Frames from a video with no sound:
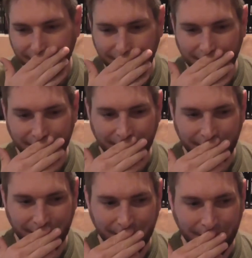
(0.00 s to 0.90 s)
and
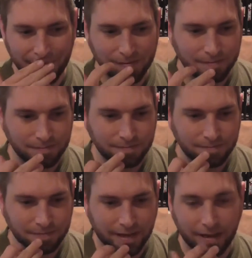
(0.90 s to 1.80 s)

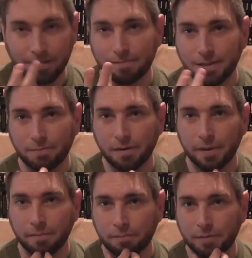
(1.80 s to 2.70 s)
yeah, that's pretty
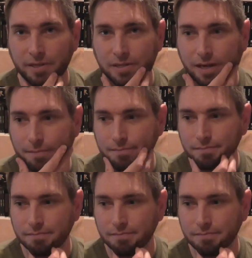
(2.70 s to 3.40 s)
much it.